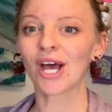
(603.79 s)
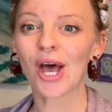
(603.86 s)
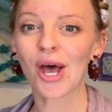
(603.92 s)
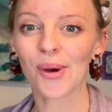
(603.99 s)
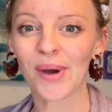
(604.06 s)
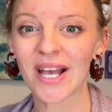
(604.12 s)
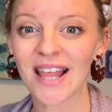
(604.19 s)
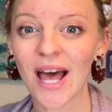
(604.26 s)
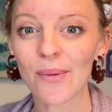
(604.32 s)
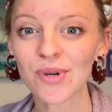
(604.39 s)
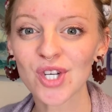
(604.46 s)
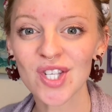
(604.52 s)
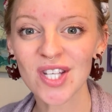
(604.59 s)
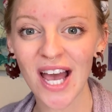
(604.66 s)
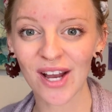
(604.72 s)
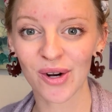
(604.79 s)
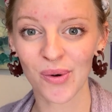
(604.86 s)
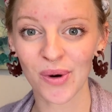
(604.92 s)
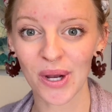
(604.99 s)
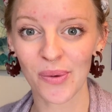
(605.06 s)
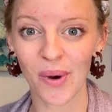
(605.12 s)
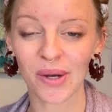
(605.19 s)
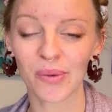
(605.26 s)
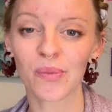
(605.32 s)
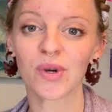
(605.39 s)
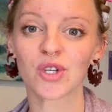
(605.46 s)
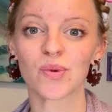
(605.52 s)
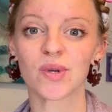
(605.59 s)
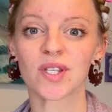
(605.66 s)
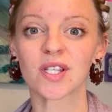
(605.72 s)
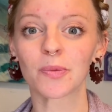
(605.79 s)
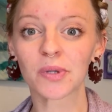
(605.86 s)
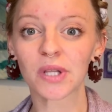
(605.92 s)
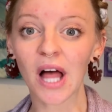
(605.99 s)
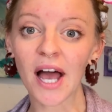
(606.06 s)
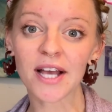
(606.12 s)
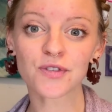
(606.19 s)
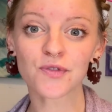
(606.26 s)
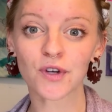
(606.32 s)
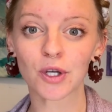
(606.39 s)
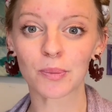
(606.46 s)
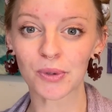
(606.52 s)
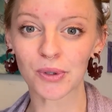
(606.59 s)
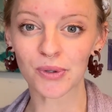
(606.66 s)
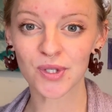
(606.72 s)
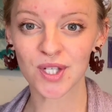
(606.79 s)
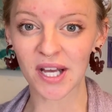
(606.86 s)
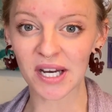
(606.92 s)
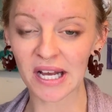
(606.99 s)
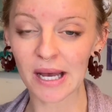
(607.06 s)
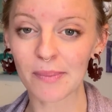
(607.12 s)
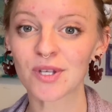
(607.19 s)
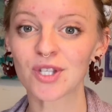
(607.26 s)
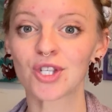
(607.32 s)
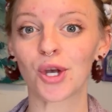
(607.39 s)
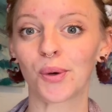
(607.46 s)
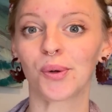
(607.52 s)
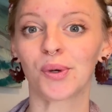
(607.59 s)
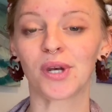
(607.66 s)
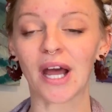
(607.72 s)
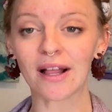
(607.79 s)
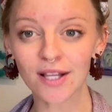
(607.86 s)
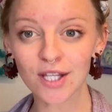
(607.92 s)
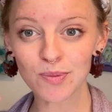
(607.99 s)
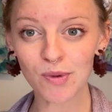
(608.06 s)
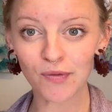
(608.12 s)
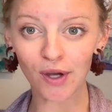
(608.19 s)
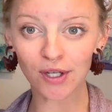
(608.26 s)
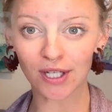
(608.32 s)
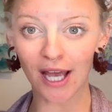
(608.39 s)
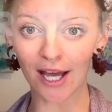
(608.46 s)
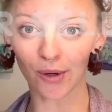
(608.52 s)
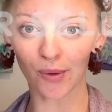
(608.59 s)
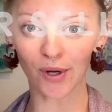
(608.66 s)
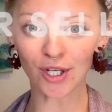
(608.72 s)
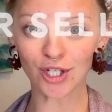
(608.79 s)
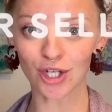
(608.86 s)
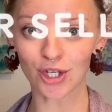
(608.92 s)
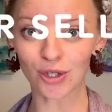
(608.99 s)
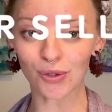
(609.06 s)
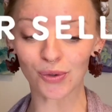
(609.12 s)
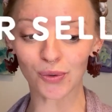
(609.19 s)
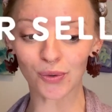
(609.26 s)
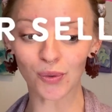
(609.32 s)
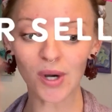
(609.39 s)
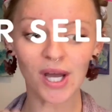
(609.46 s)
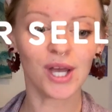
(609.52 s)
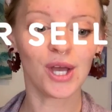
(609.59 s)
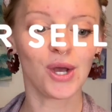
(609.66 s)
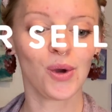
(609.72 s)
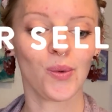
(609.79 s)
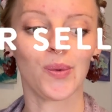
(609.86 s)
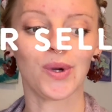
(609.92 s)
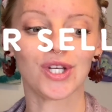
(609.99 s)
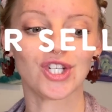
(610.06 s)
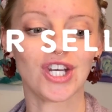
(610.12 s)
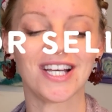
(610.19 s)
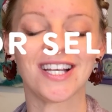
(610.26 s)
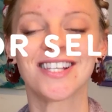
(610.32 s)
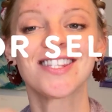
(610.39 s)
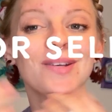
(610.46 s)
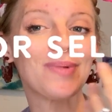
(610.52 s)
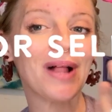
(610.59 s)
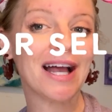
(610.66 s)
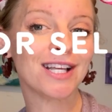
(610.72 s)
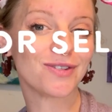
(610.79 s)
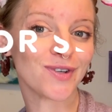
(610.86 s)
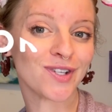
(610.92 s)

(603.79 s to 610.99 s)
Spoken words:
Okay, that was just category 1, which was supplies for your booth setup. So now let's move on to category 2, which is supplies for